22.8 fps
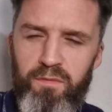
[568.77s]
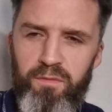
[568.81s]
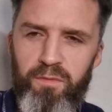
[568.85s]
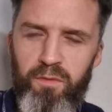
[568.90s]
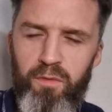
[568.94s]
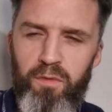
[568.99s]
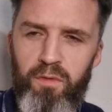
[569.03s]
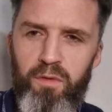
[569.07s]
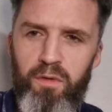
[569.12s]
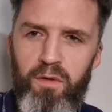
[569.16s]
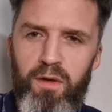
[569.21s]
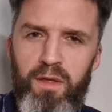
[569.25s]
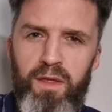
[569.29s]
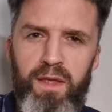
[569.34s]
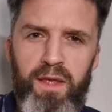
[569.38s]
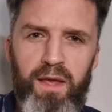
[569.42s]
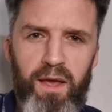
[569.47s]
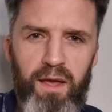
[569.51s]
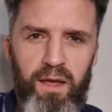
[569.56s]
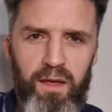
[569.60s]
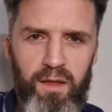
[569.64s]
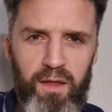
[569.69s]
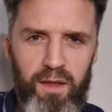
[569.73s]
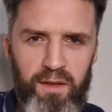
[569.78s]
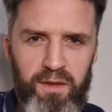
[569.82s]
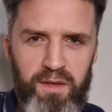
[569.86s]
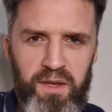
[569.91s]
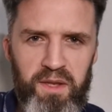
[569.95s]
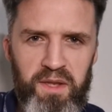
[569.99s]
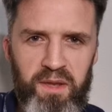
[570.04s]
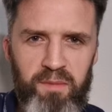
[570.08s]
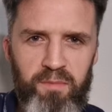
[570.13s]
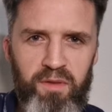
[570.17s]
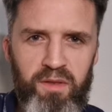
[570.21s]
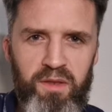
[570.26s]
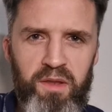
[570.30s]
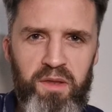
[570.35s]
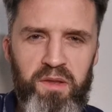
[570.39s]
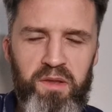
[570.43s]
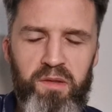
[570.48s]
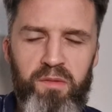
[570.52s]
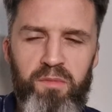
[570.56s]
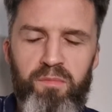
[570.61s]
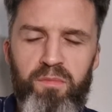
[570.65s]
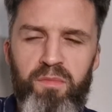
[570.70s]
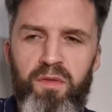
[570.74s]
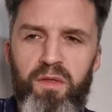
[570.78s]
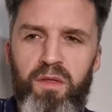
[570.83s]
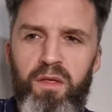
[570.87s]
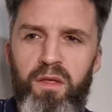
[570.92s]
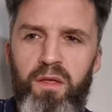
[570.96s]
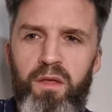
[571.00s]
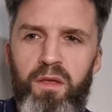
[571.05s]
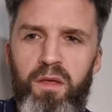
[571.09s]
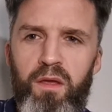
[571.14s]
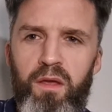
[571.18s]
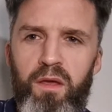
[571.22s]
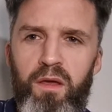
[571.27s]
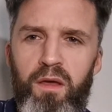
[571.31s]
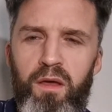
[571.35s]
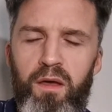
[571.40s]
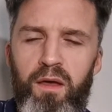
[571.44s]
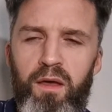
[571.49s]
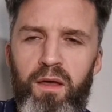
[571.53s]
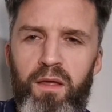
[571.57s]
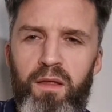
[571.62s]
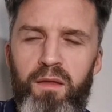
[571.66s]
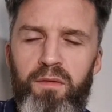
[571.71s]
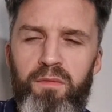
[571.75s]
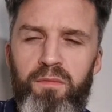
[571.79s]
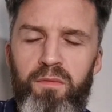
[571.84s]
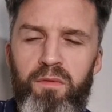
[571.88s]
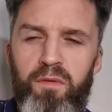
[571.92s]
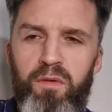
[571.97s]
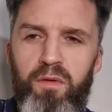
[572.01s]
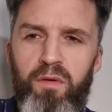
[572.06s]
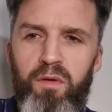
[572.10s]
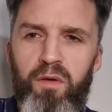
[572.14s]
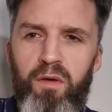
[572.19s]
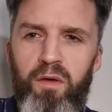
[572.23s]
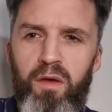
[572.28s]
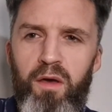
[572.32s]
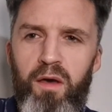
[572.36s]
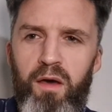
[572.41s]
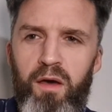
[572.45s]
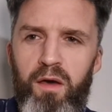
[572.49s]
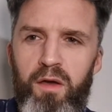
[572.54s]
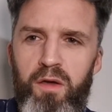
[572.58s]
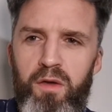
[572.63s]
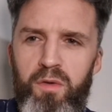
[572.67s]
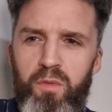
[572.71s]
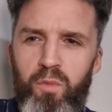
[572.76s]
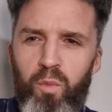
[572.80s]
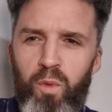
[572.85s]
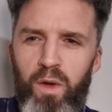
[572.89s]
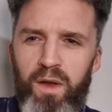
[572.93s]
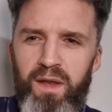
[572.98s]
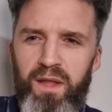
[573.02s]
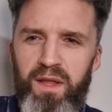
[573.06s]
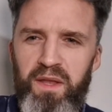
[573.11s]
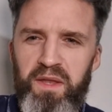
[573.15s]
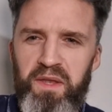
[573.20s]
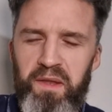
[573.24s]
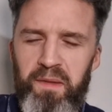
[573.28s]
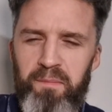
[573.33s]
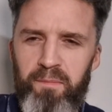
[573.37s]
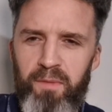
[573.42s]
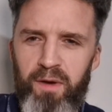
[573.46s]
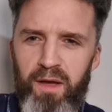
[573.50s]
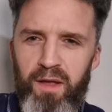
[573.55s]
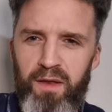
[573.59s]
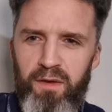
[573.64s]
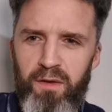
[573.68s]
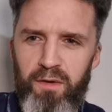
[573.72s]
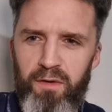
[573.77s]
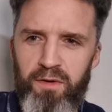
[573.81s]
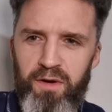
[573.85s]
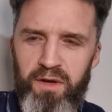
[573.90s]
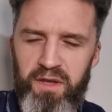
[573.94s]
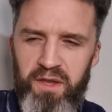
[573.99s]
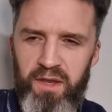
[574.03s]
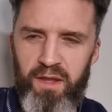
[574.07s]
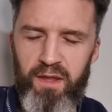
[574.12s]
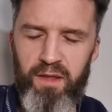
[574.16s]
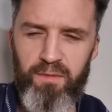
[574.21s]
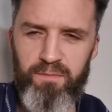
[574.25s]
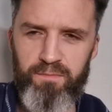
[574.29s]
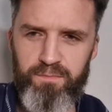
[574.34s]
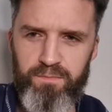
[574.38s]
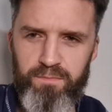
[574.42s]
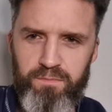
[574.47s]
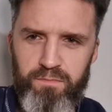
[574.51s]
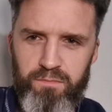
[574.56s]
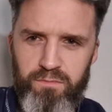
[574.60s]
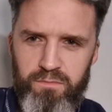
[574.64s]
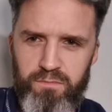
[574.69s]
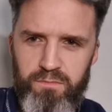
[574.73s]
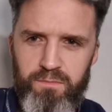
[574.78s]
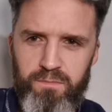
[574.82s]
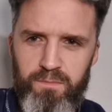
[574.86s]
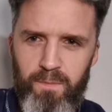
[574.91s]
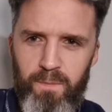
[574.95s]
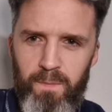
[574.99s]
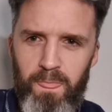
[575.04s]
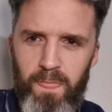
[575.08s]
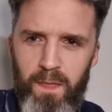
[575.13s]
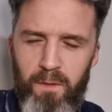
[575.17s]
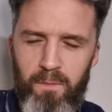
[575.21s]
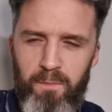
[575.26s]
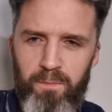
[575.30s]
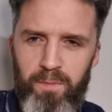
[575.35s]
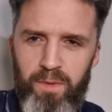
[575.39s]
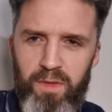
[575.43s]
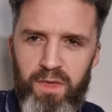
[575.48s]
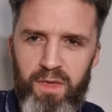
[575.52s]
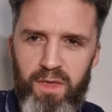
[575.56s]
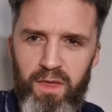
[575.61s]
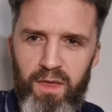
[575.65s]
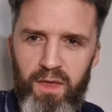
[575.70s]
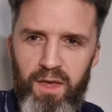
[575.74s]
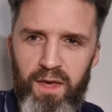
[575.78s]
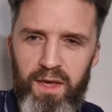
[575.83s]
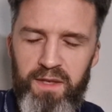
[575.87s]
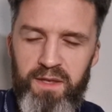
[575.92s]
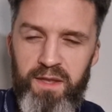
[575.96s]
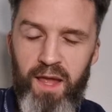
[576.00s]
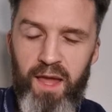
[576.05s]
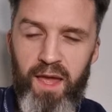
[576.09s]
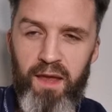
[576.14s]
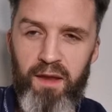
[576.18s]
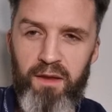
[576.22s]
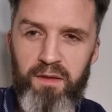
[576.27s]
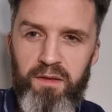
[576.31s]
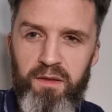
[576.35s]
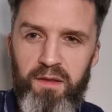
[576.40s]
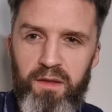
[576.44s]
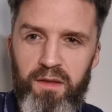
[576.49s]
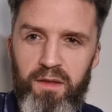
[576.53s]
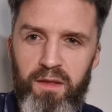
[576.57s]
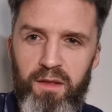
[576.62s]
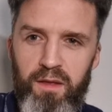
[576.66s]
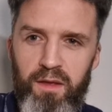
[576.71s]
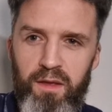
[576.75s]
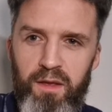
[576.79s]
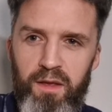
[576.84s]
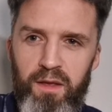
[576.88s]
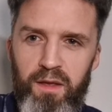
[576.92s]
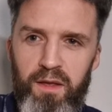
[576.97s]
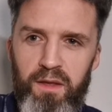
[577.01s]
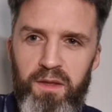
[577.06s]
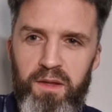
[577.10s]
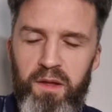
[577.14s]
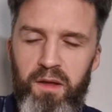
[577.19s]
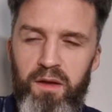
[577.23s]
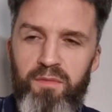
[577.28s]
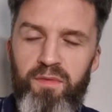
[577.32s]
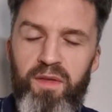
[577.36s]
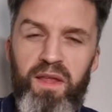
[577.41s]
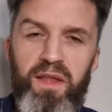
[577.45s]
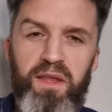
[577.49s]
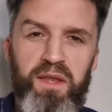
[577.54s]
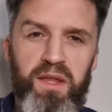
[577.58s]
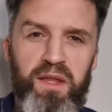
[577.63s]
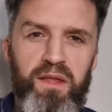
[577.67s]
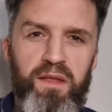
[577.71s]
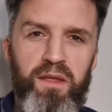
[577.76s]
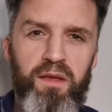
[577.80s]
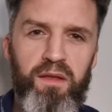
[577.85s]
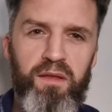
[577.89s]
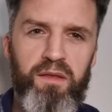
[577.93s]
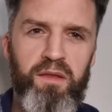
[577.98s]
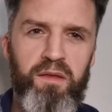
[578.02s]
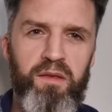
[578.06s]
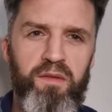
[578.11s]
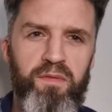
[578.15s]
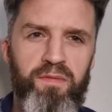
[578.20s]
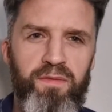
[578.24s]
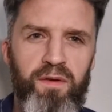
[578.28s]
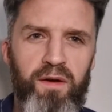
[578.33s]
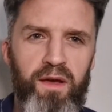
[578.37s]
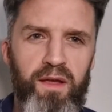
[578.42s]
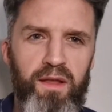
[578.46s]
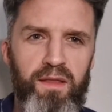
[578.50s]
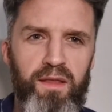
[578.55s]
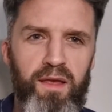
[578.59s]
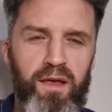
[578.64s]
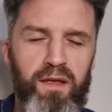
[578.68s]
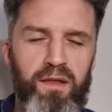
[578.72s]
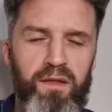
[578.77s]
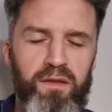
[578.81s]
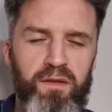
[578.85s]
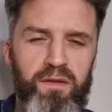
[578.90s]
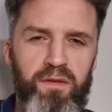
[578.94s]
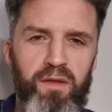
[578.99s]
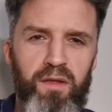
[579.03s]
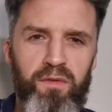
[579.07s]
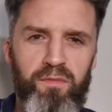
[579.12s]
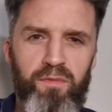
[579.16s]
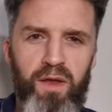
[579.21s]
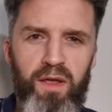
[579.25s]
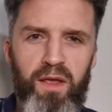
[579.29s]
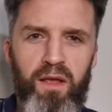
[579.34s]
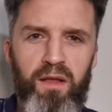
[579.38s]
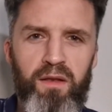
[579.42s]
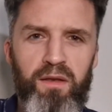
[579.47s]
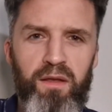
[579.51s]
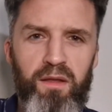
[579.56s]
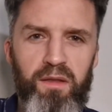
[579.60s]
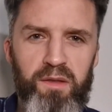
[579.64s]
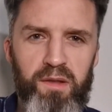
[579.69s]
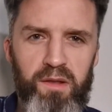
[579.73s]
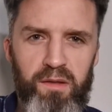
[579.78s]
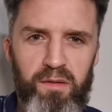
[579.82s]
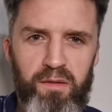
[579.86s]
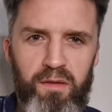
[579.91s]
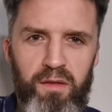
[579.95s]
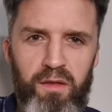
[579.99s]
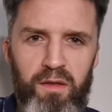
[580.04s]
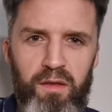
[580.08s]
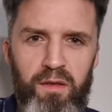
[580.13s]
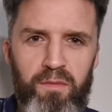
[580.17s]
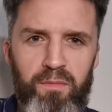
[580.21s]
for anti-Semitism, and when it's a minority being attacked, it's kind of easy to define that and recognize it.